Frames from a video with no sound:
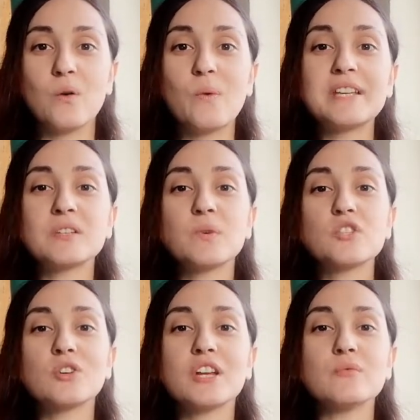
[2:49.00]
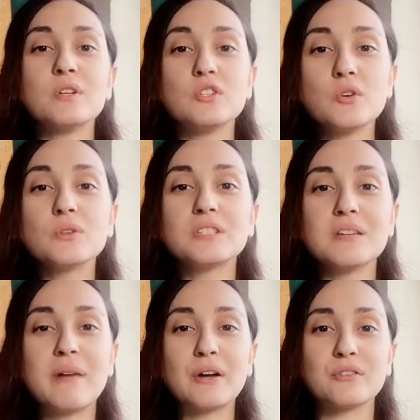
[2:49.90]
ways in which you can reduce the
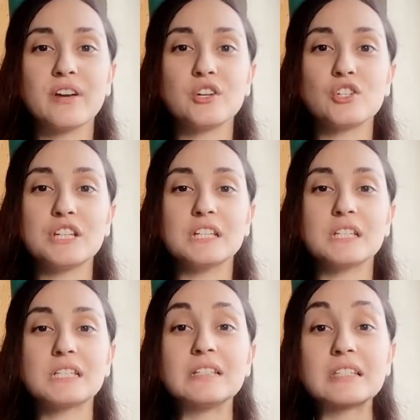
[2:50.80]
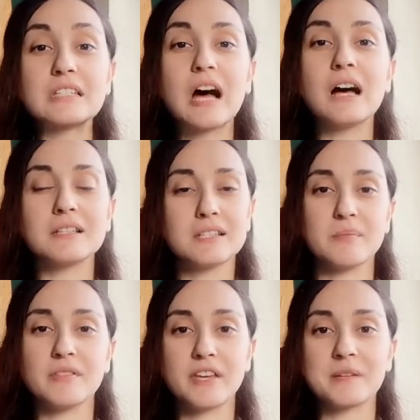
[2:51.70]
amount of energy needed to start
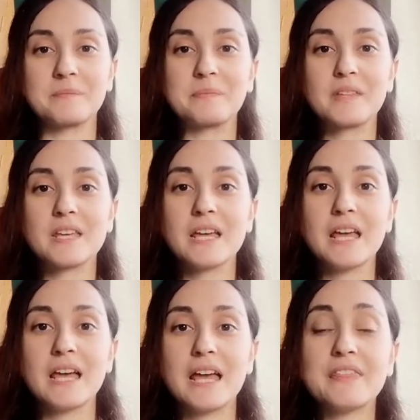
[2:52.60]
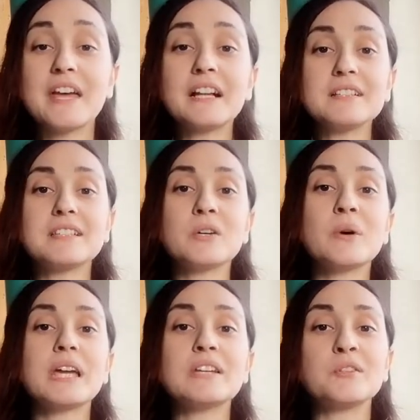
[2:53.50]
something. And then I'll see you
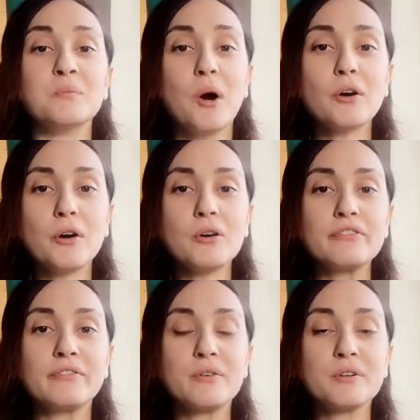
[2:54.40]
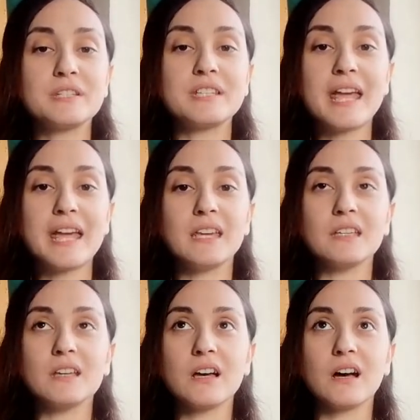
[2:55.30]
again tomorrow for
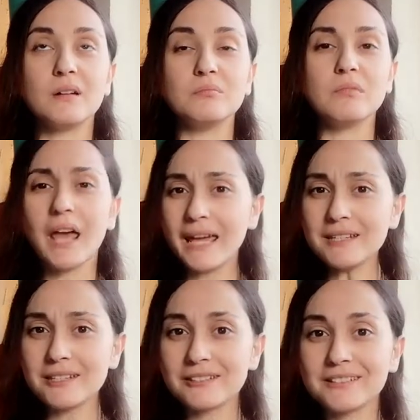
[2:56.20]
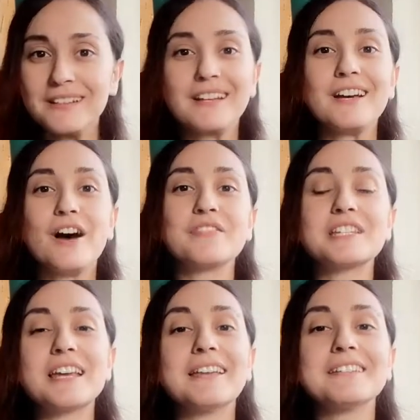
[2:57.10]
day 8 of the
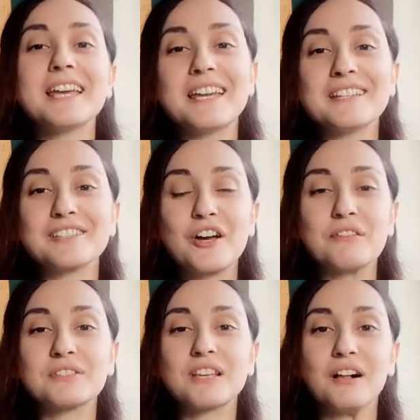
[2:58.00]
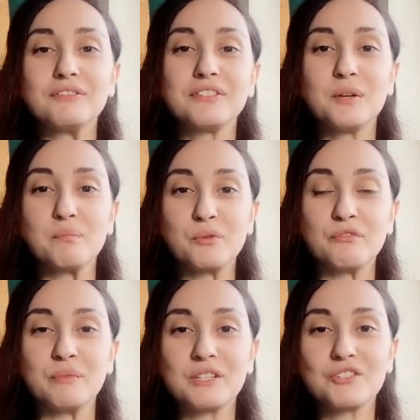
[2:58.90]
10 Days of
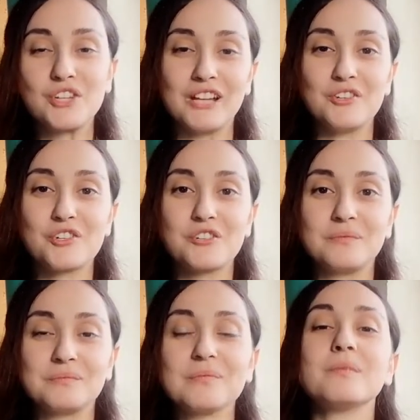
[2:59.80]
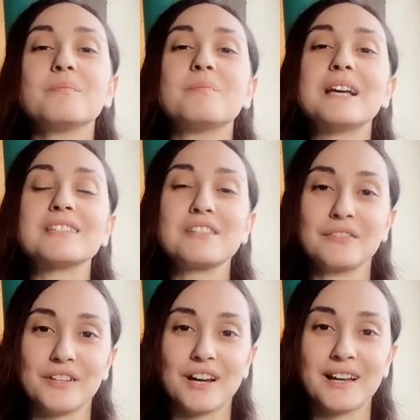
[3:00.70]
Self-Improvement Challenge. Best
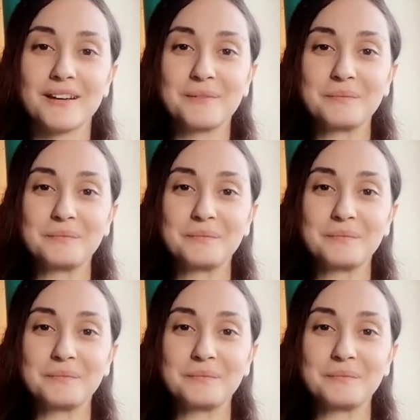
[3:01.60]
of luck!